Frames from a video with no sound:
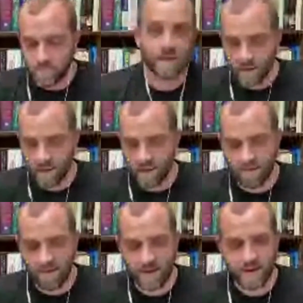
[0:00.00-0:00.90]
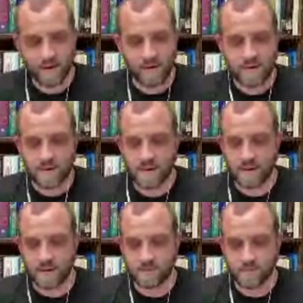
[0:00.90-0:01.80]
All right.
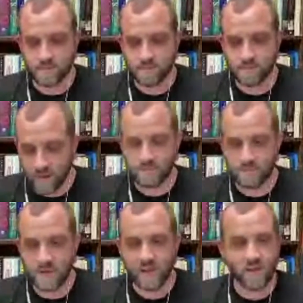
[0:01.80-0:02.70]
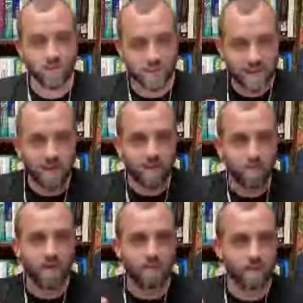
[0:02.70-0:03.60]
Not just with kids,
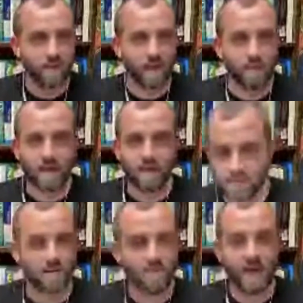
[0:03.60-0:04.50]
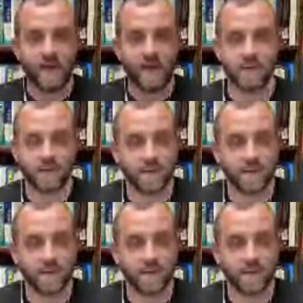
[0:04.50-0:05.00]
but I mean, man,